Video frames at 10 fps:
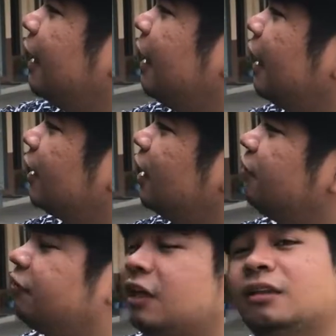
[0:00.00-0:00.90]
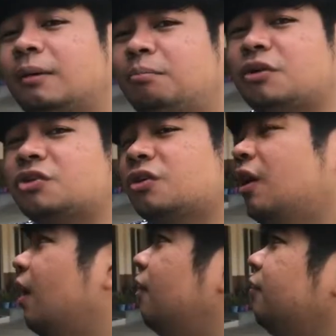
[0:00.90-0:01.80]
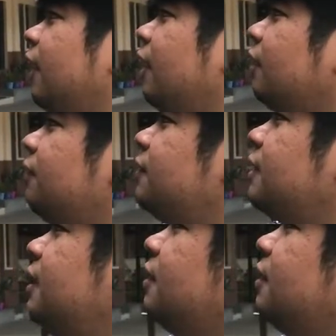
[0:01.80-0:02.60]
negative real numbers, so you have negative c.